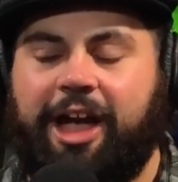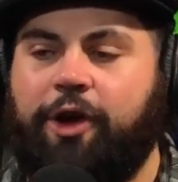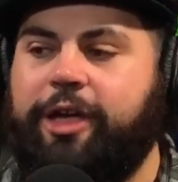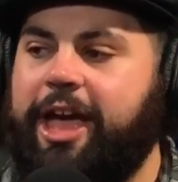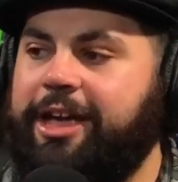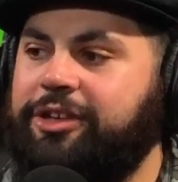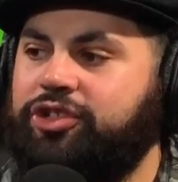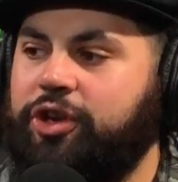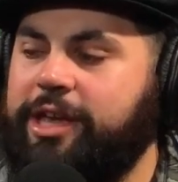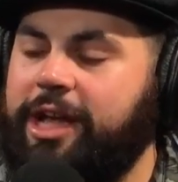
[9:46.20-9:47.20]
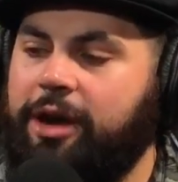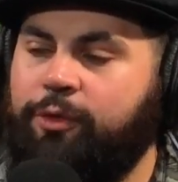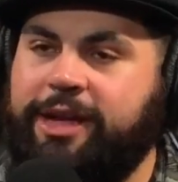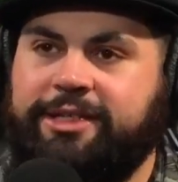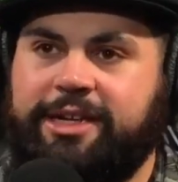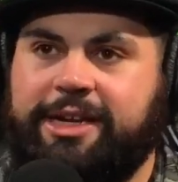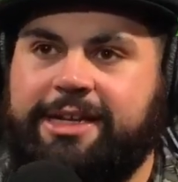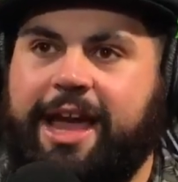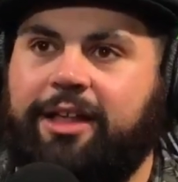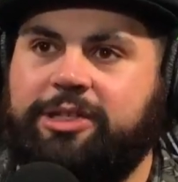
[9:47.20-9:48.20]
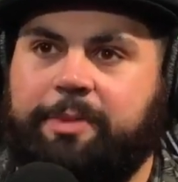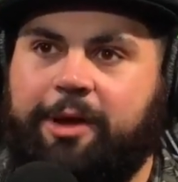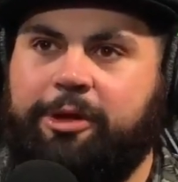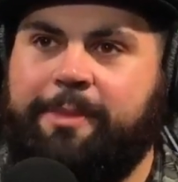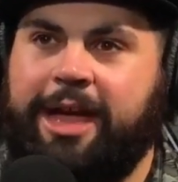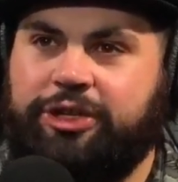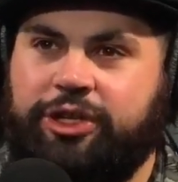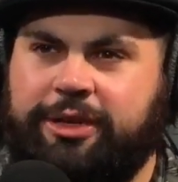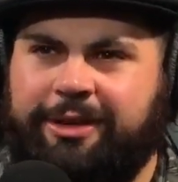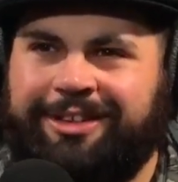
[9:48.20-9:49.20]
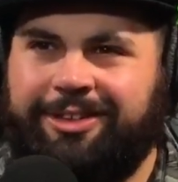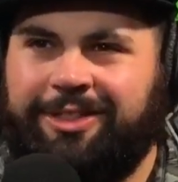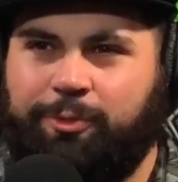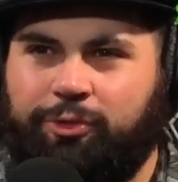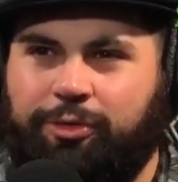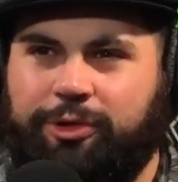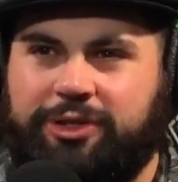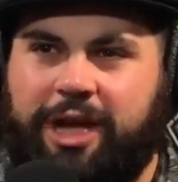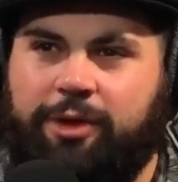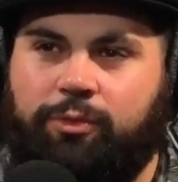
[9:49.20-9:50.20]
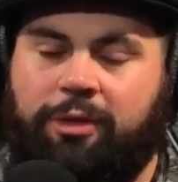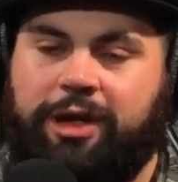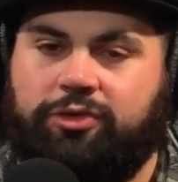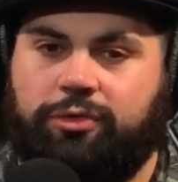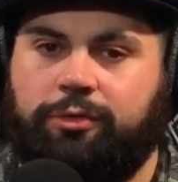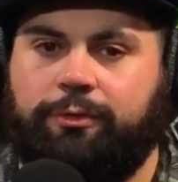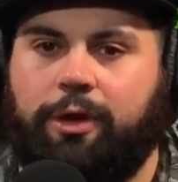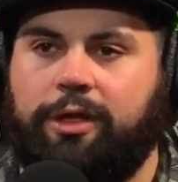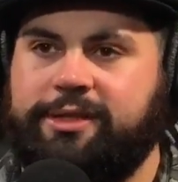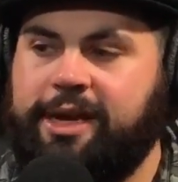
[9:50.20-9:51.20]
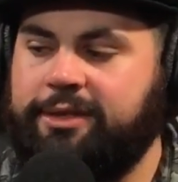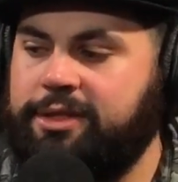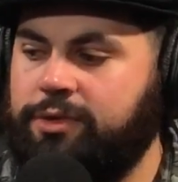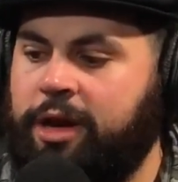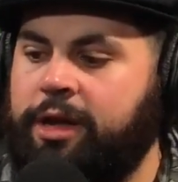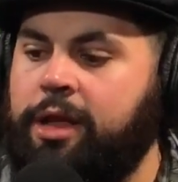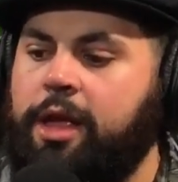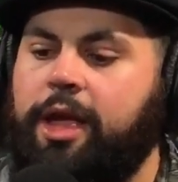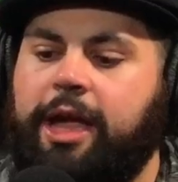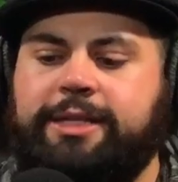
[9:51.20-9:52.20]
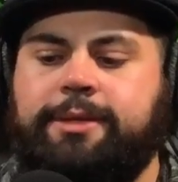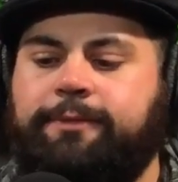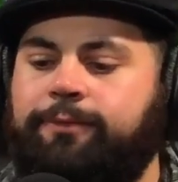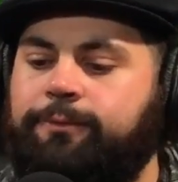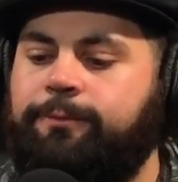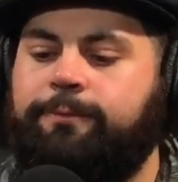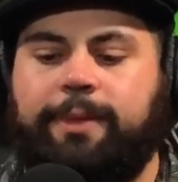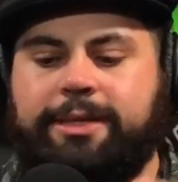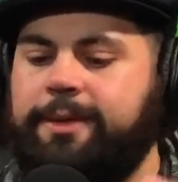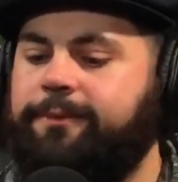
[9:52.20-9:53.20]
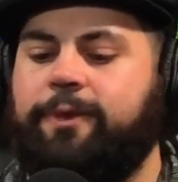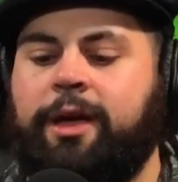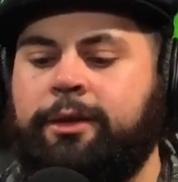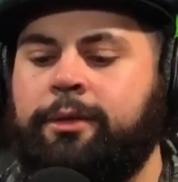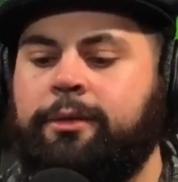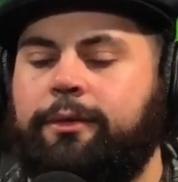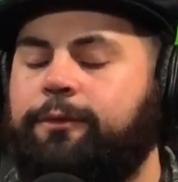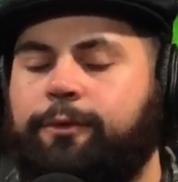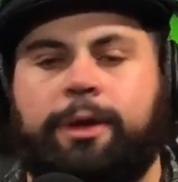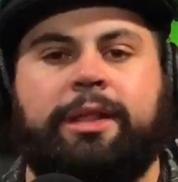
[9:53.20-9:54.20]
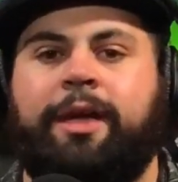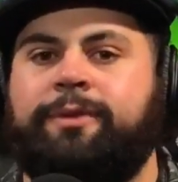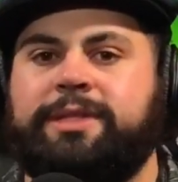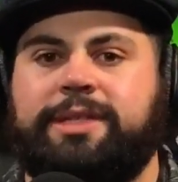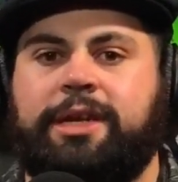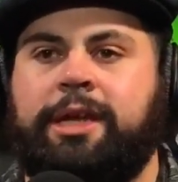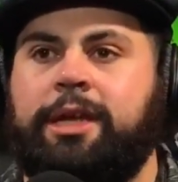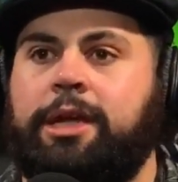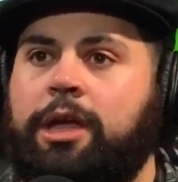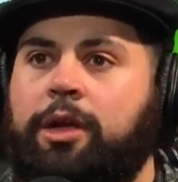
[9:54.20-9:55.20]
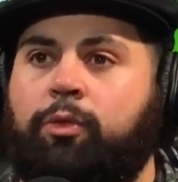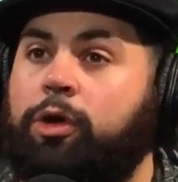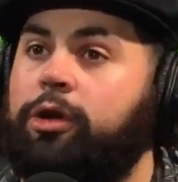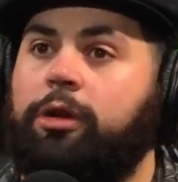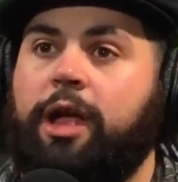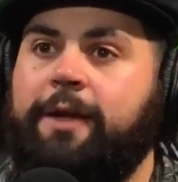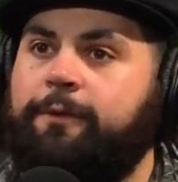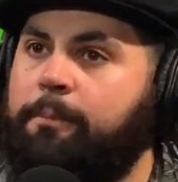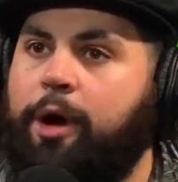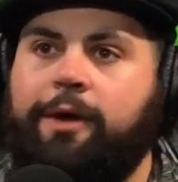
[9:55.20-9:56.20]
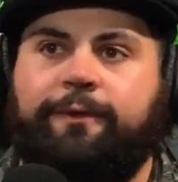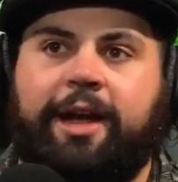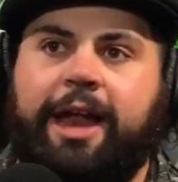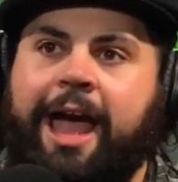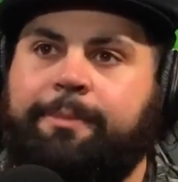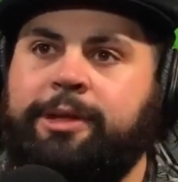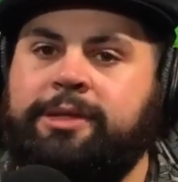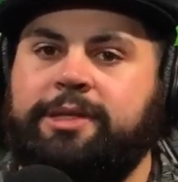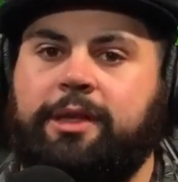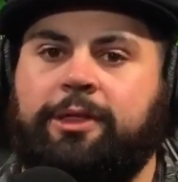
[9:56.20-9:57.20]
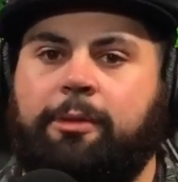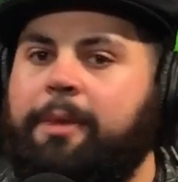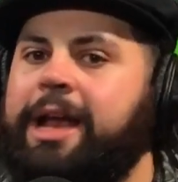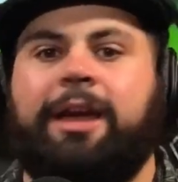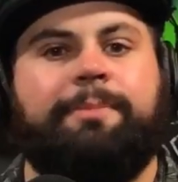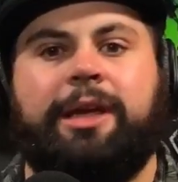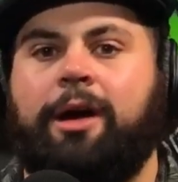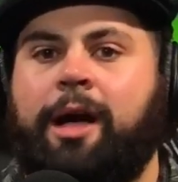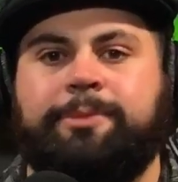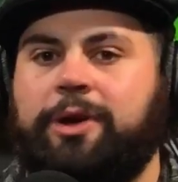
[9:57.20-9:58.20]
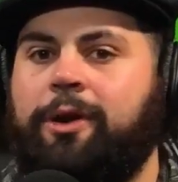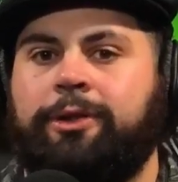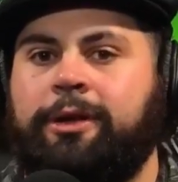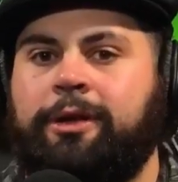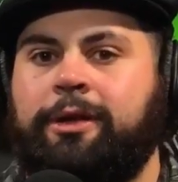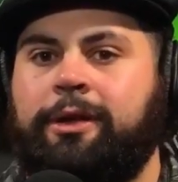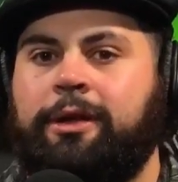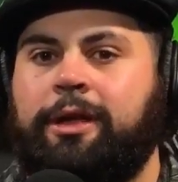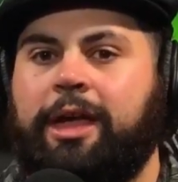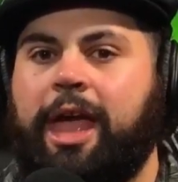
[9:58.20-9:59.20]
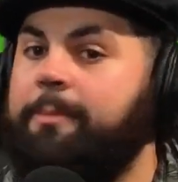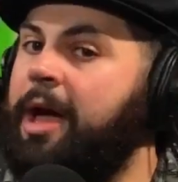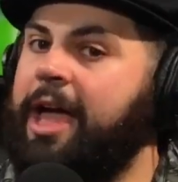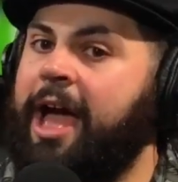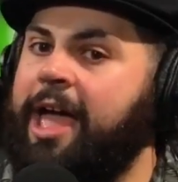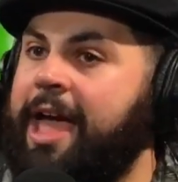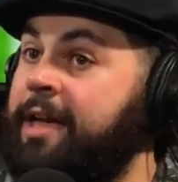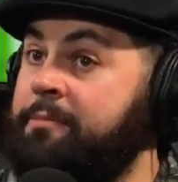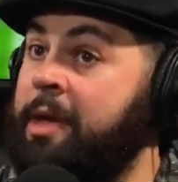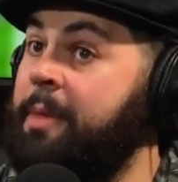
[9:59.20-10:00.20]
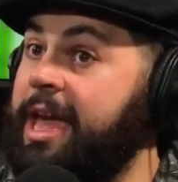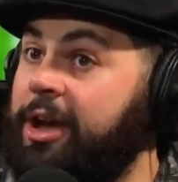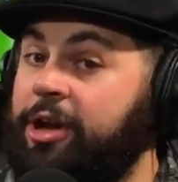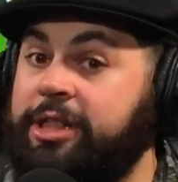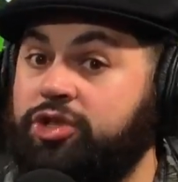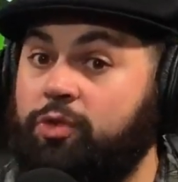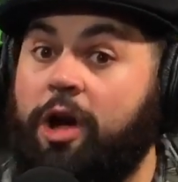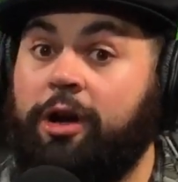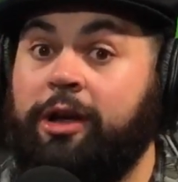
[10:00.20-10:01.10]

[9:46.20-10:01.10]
Okay, so he got arrested in Dallas, but I would imagine the rumors kind of reign true for all of Texas, right? It's a fun, free-loving city. where if a bar fight happens, there might not be cops called. Am I hearing this wrong?